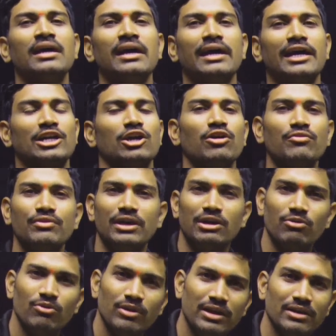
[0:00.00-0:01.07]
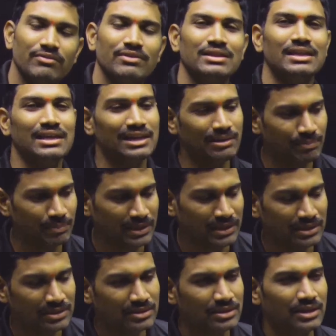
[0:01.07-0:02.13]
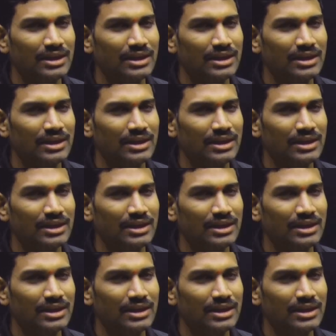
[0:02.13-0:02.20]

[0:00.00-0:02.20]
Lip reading: And now we are going with the lipids,